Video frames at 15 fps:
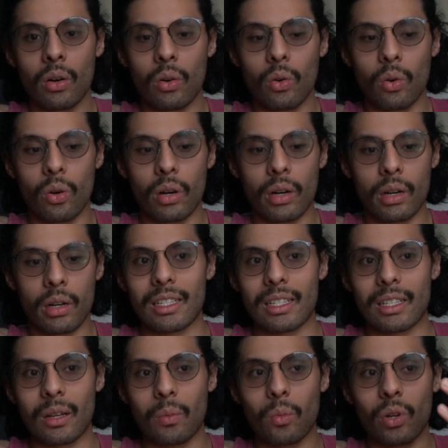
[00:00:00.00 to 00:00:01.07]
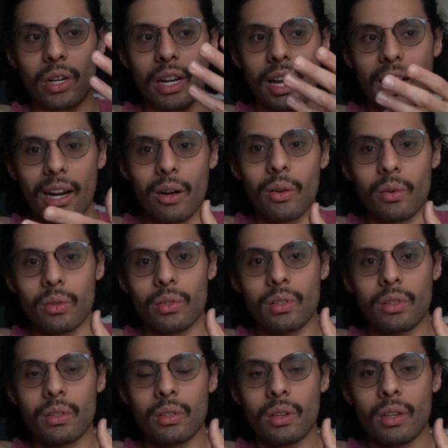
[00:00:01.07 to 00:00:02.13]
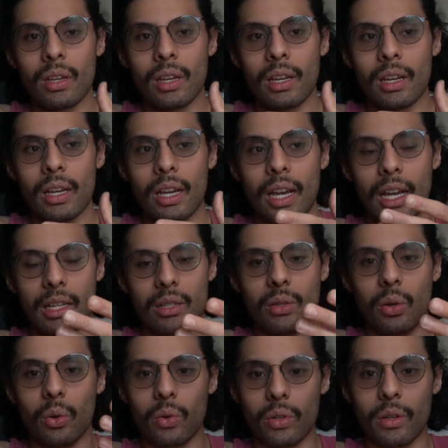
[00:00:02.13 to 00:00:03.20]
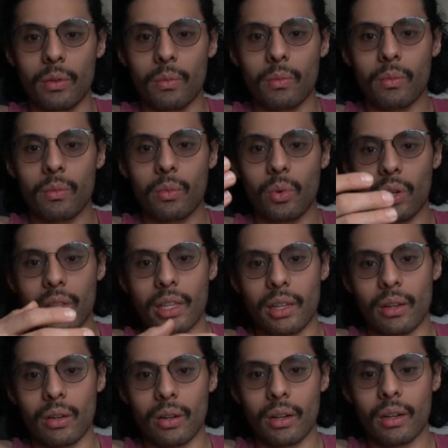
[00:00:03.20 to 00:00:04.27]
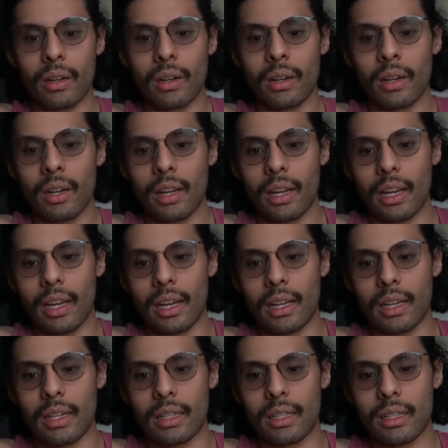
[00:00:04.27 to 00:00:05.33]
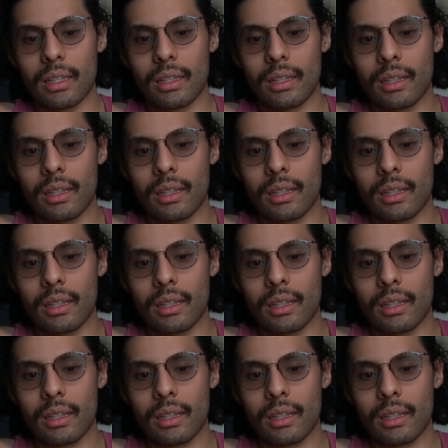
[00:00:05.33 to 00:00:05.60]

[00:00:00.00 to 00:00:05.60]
or someone else has told them what they are. And